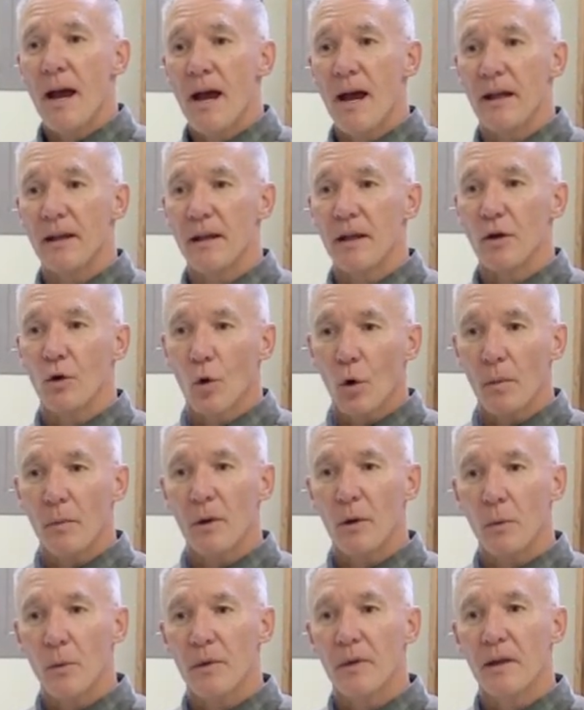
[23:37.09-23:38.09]
and then
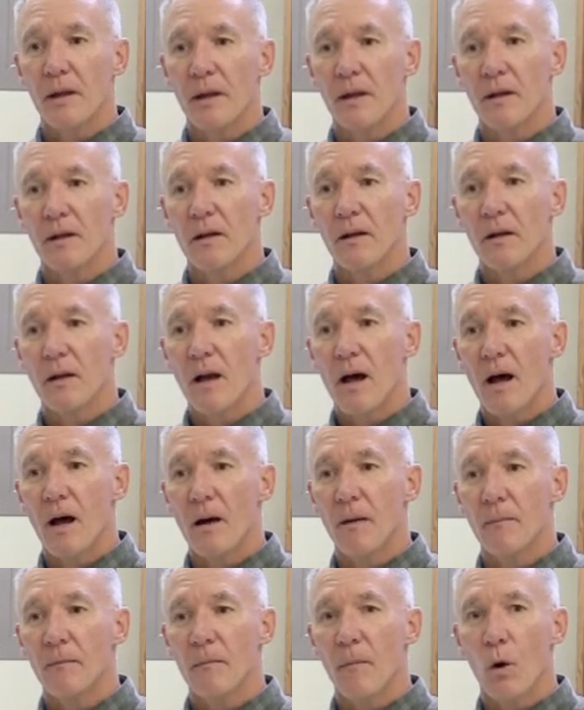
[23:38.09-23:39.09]
normally within
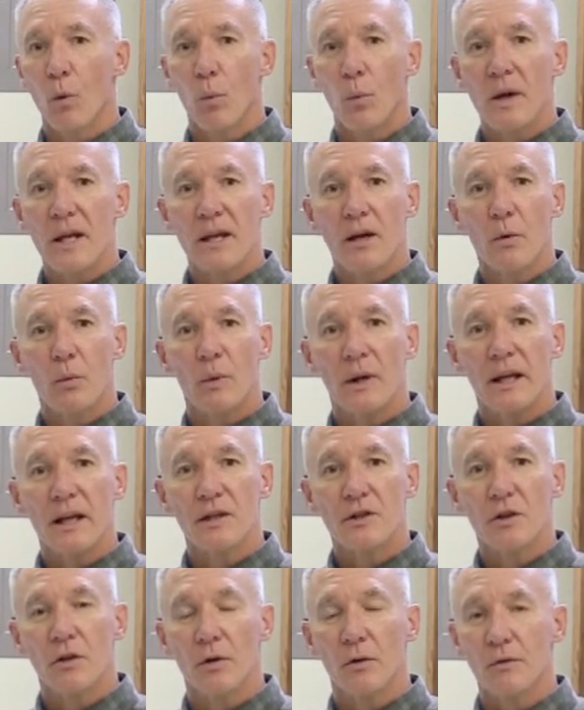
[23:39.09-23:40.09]
a week we
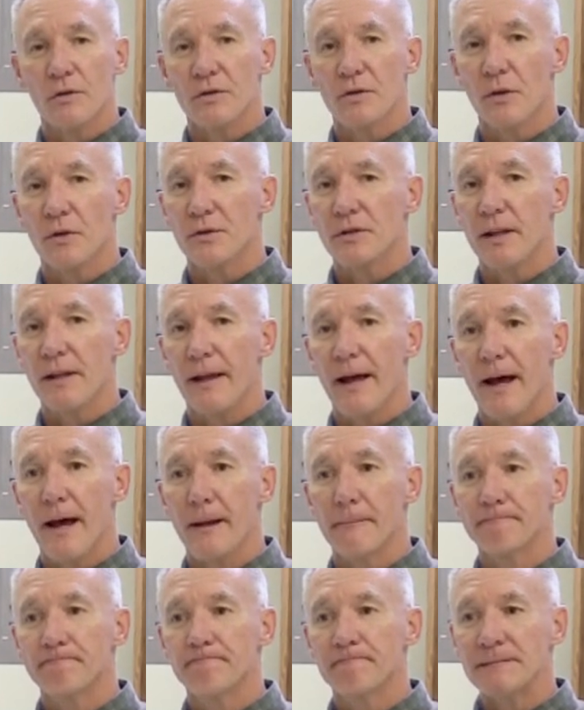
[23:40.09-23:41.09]
get you the results of
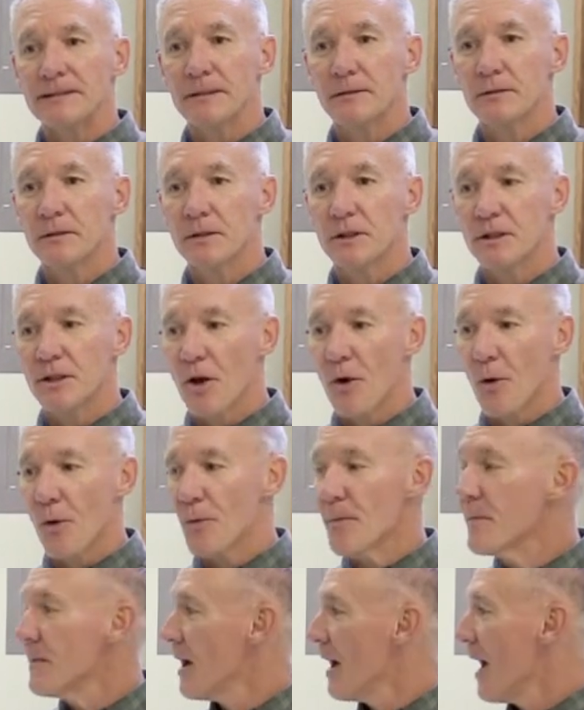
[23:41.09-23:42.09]
that.
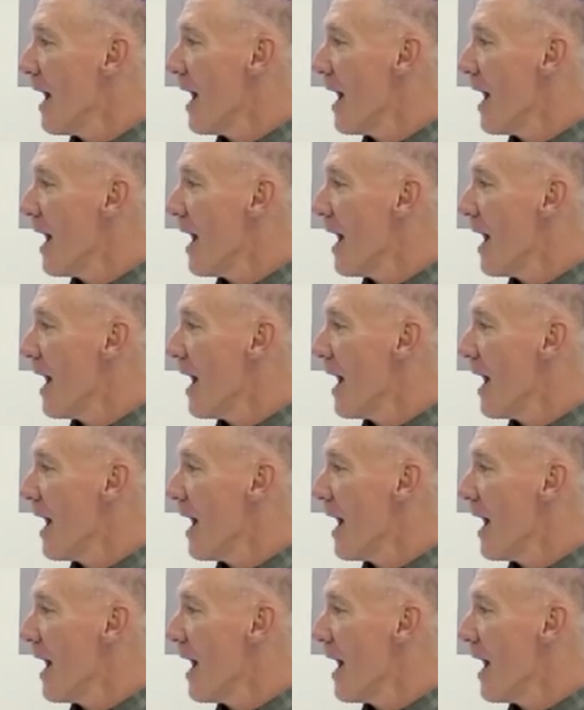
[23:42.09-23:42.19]
So